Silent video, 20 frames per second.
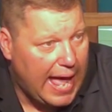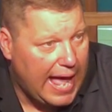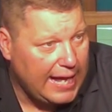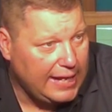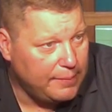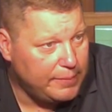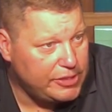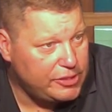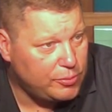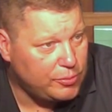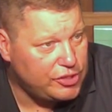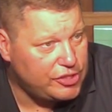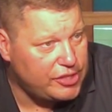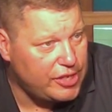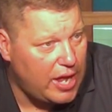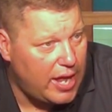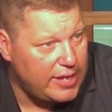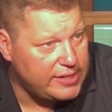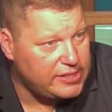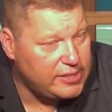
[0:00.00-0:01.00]
Agabus
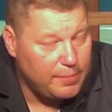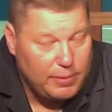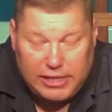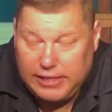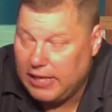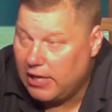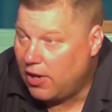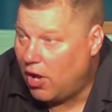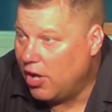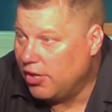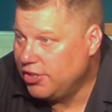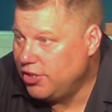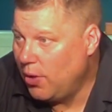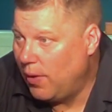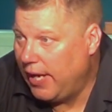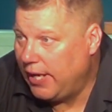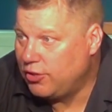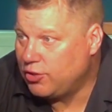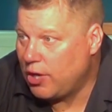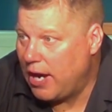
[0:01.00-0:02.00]
was uh, somebody that
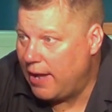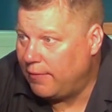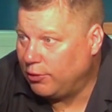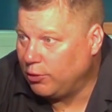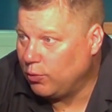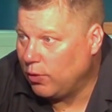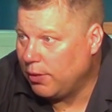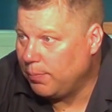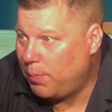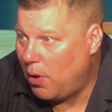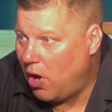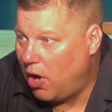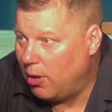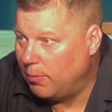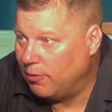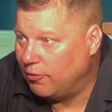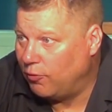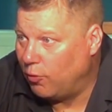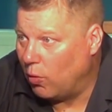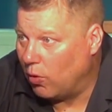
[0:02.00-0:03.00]
also had traveled with
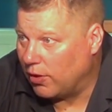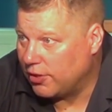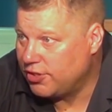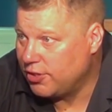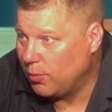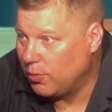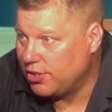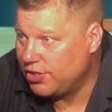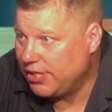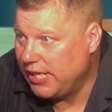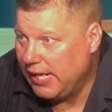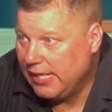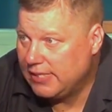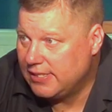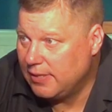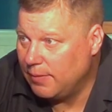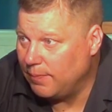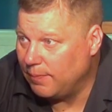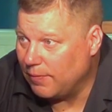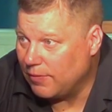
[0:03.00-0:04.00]
Paul before, so we're
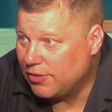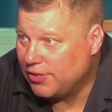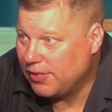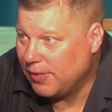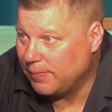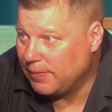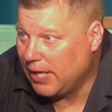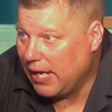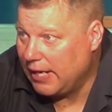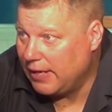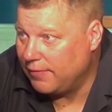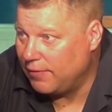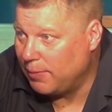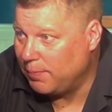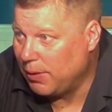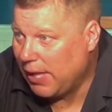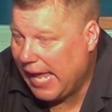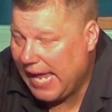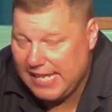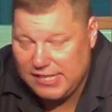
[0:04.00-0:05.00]
seeing some, some kind of
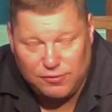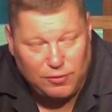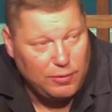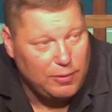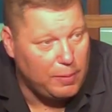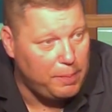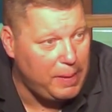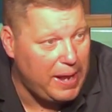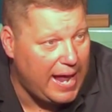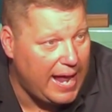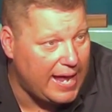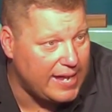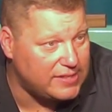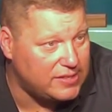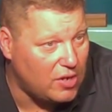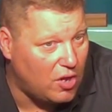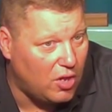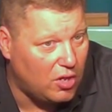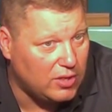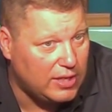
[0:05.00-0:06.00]
a blast from the
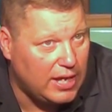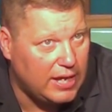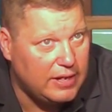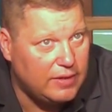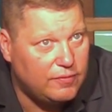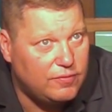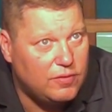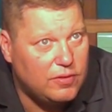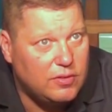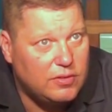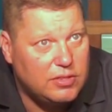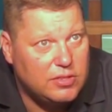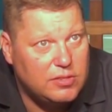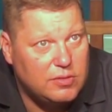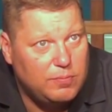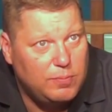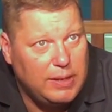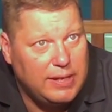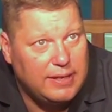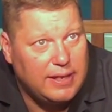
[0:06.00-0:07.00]
past, all kind of
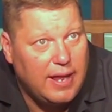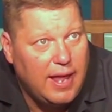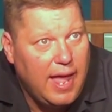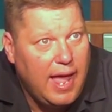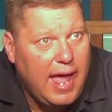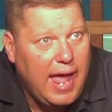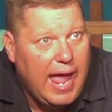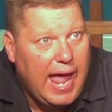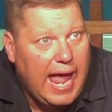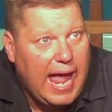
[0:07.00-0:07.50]
in,